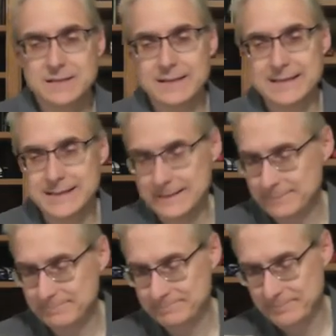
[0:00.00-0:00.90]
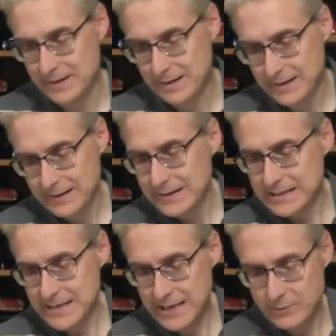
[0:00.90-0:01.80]

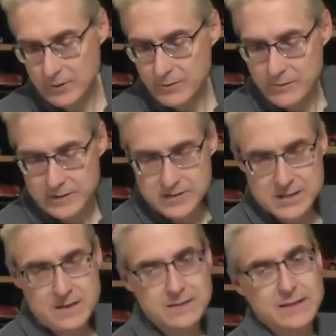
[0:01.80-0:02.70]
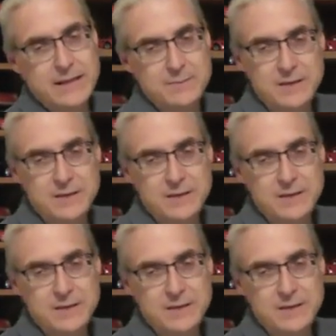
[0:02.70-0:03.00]
that's kind of where we're going to start today,